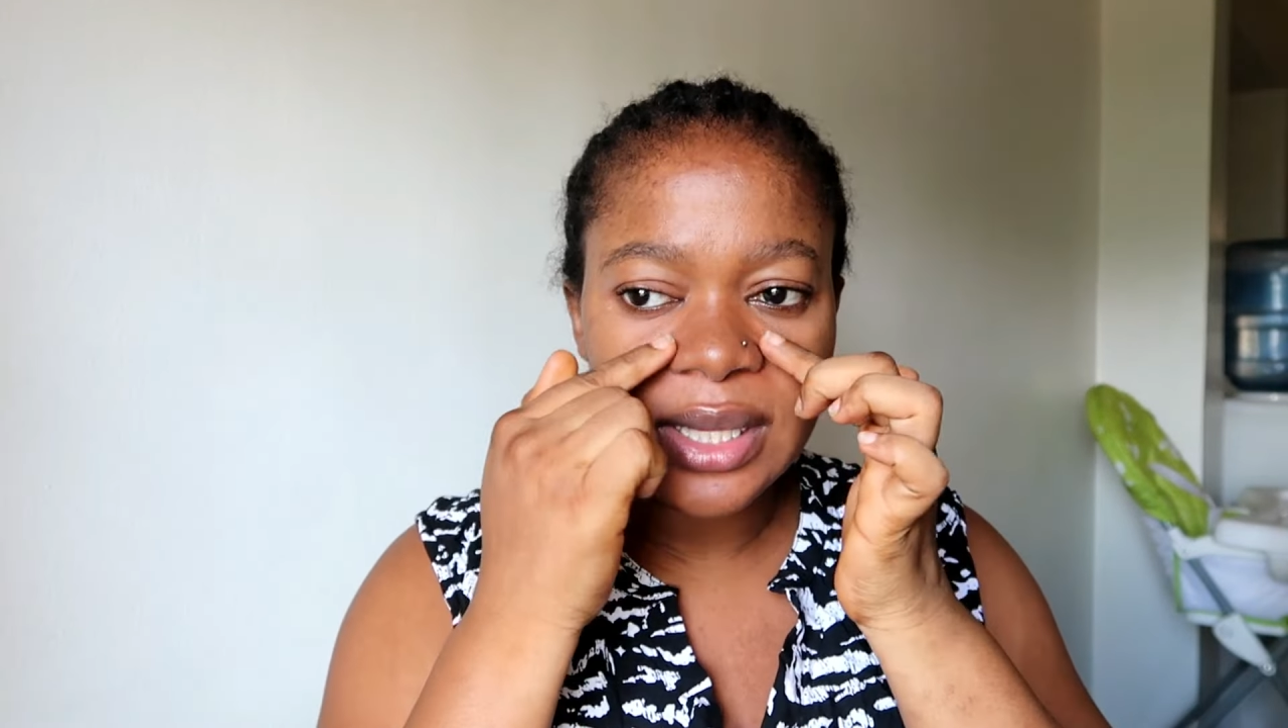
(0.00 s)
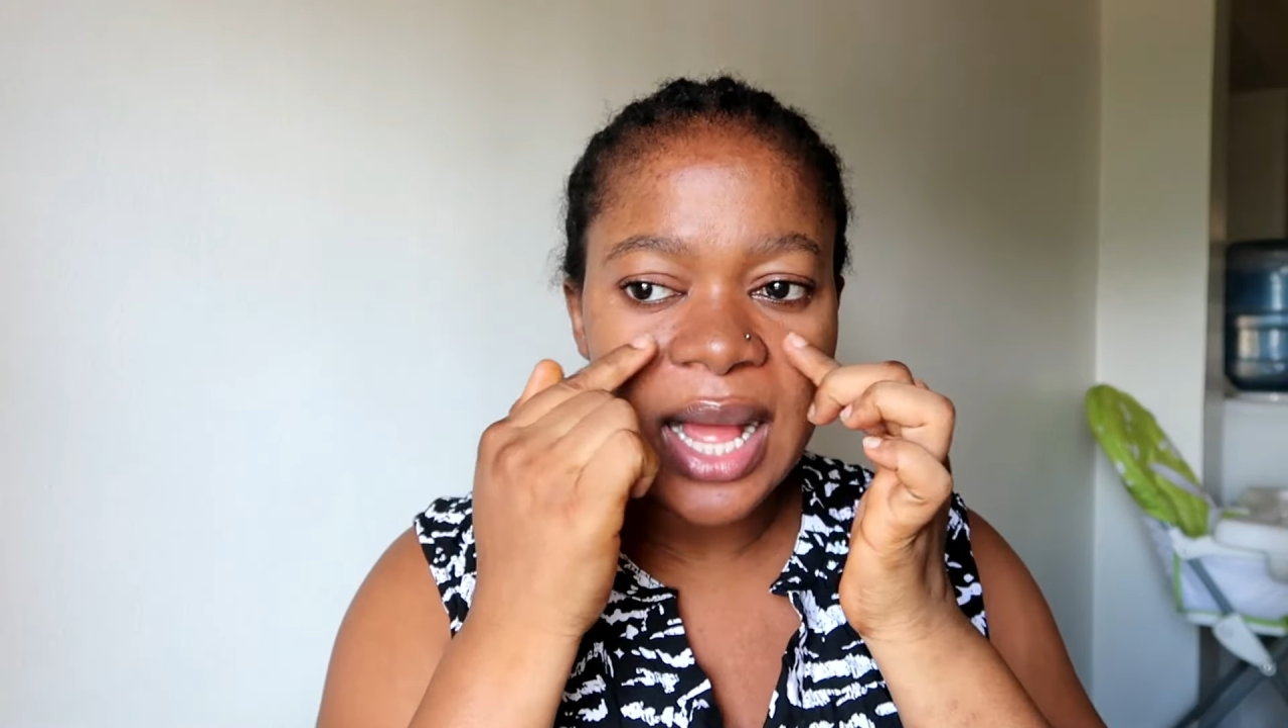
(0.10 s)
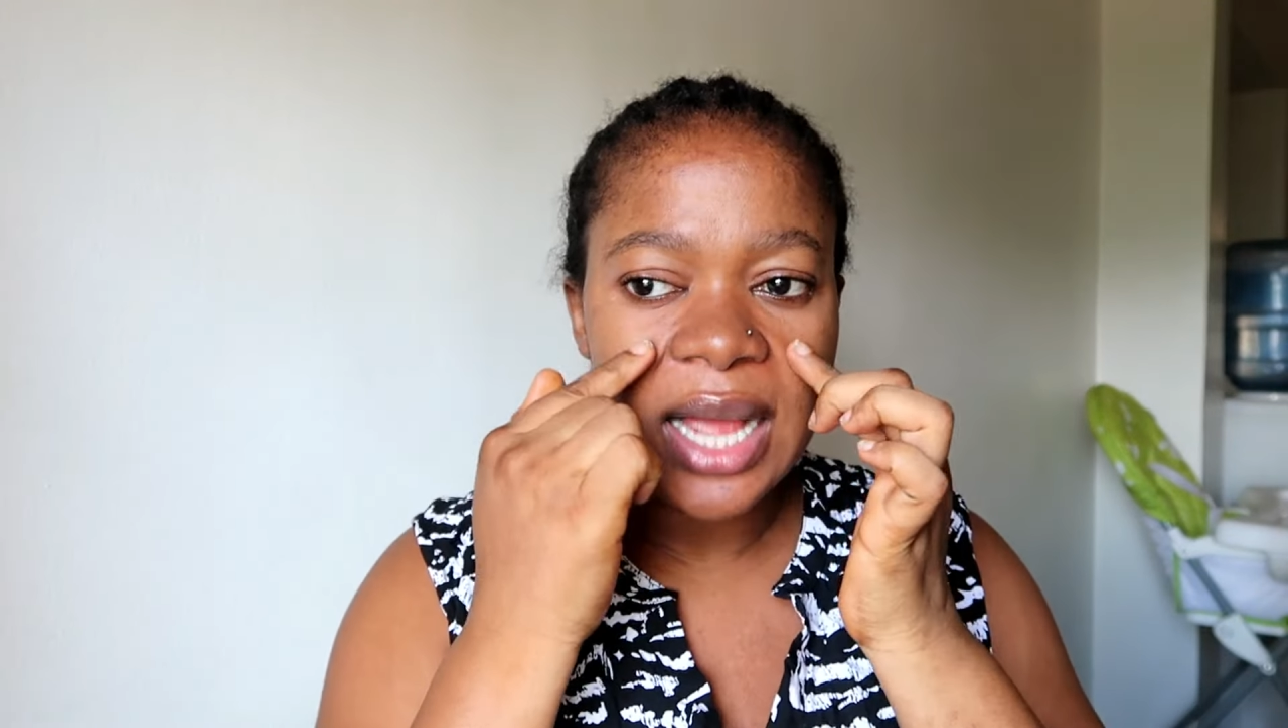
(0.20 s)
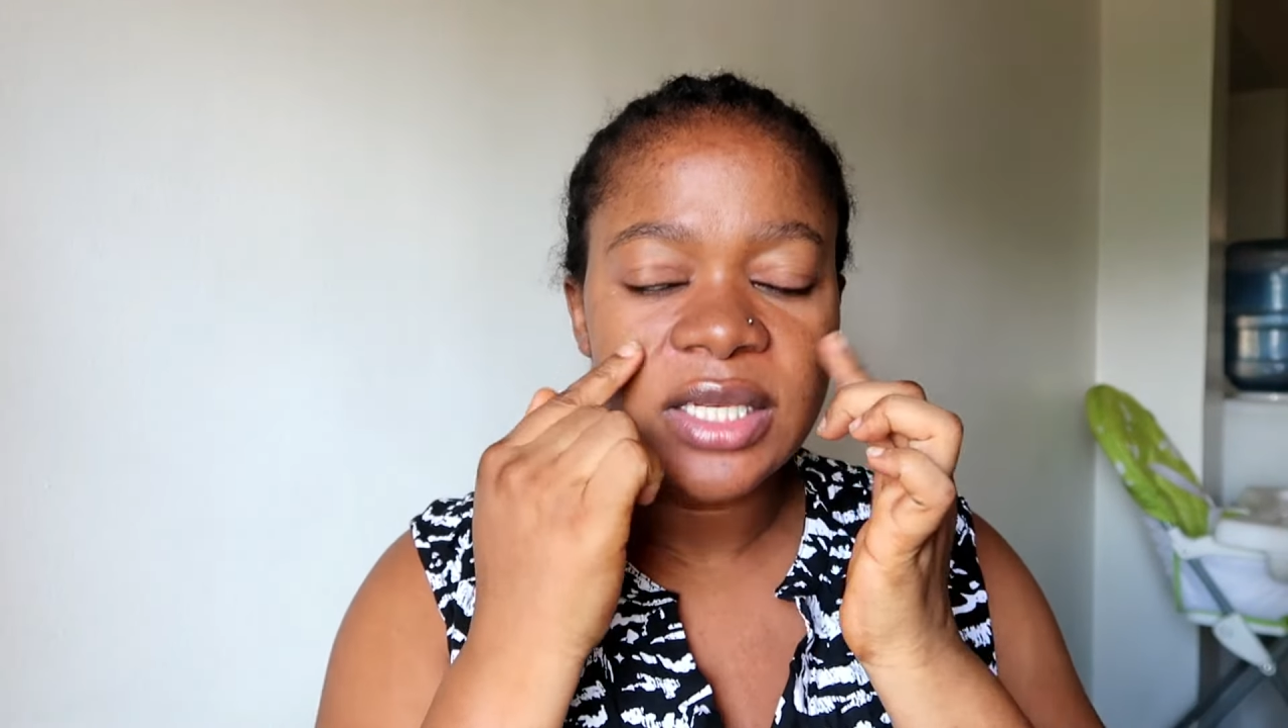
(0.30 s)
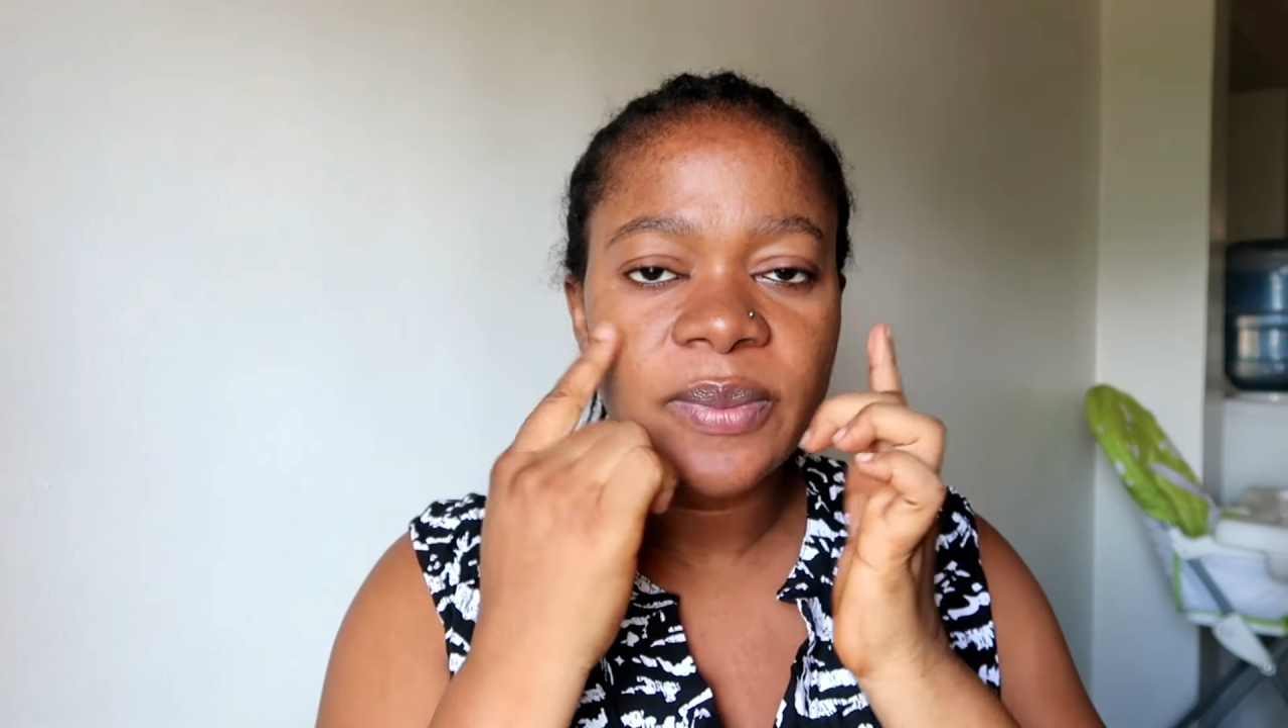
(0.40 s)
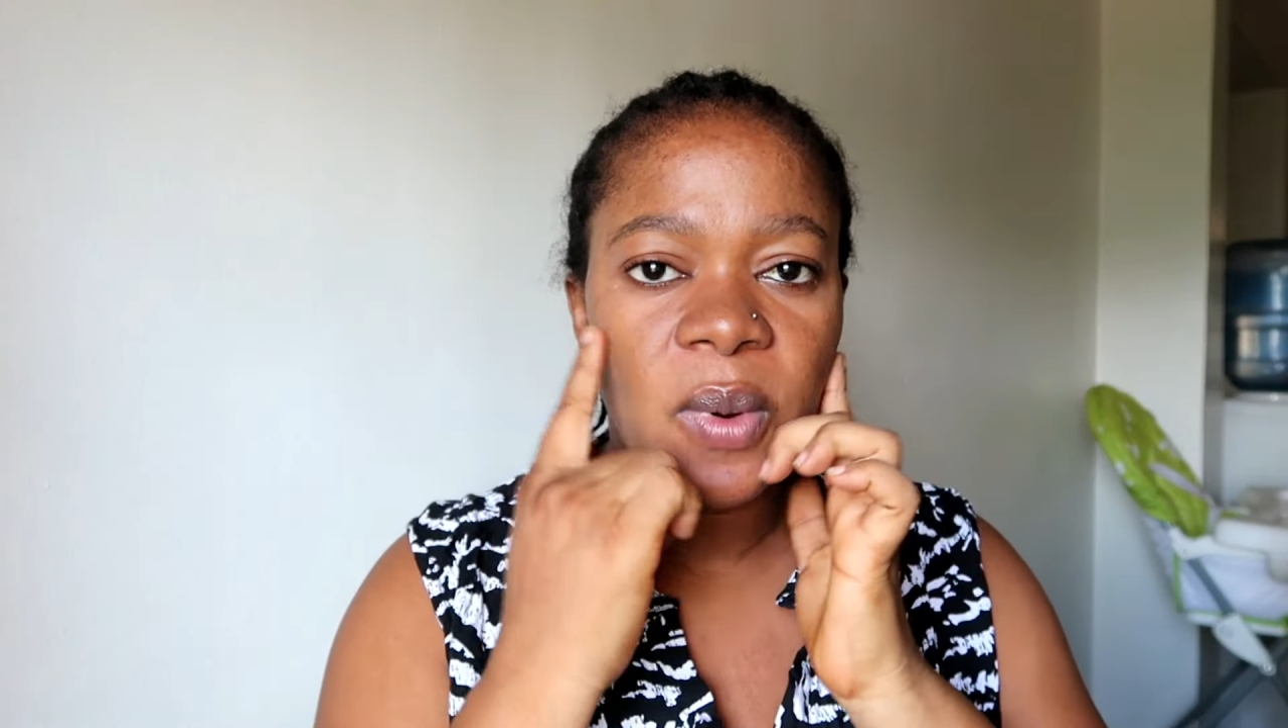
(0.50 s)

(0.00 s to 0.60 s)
large